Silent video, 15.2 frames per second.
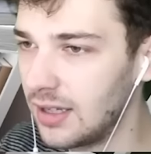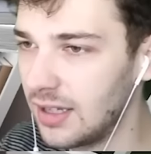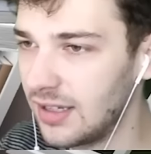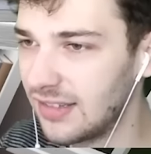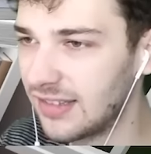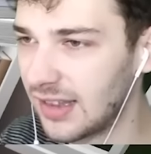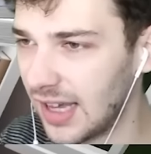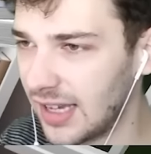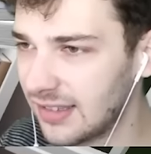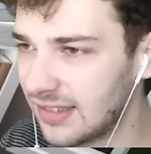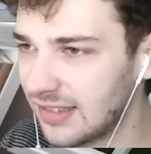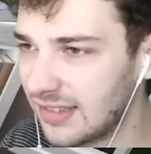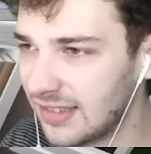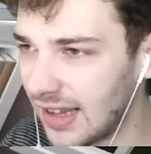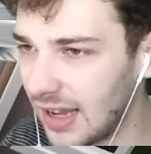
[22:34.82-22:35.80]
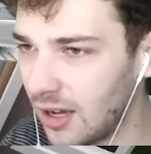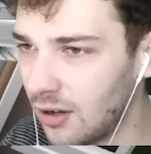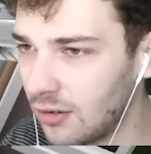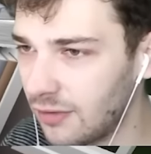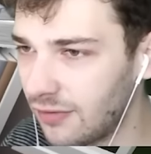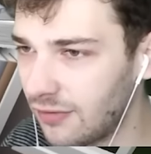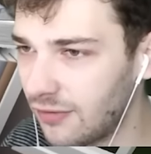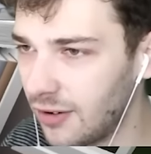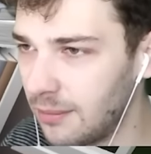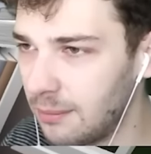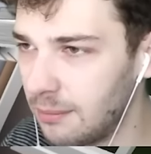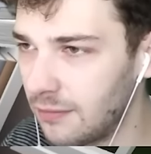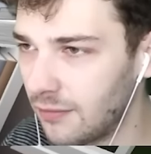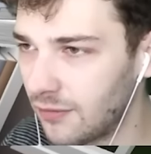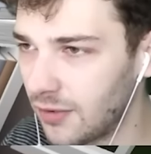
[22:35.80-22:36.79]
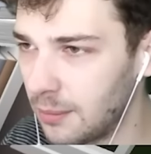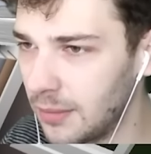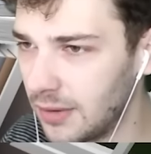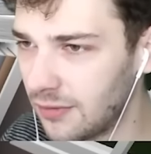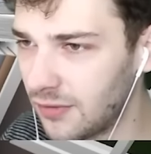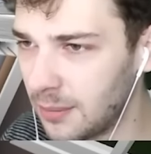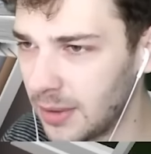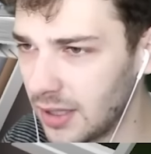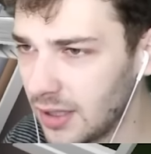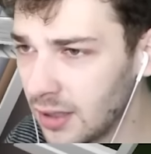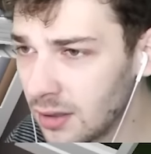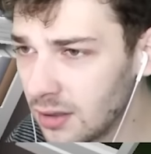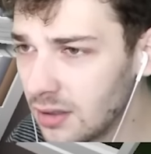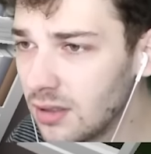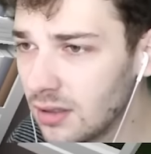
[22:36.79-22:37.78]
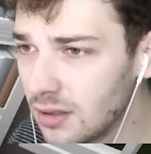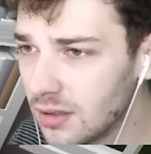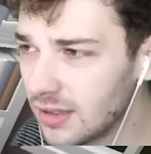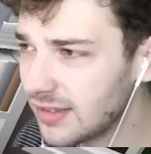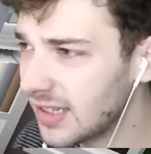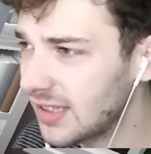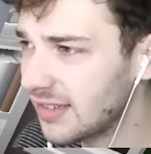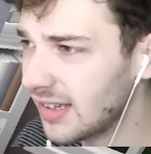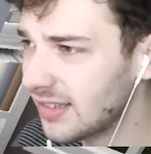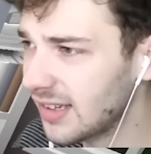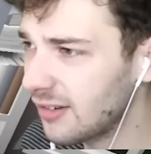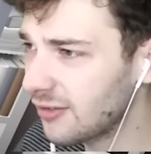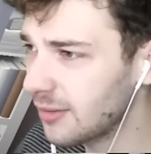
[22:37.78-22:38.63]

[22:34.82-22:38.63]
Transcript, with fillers: is that sound fam, fam familiar? Is that, does that sound